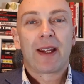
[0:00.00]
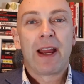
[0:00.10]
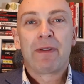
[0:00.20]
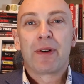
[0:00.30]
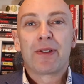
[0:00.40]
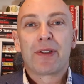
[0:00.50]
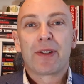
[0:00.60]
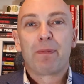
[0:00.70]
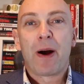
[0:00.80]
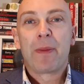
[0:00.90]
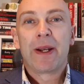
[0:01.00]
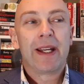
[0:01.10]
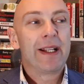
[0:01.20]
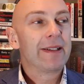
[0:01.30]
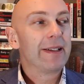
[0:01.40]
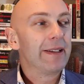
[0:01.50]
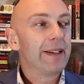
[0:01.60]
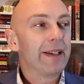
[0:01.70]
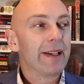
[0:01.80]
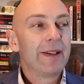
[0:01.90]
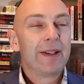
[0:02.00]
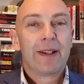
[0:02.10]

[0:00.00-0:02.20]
everyone's just bombing it into the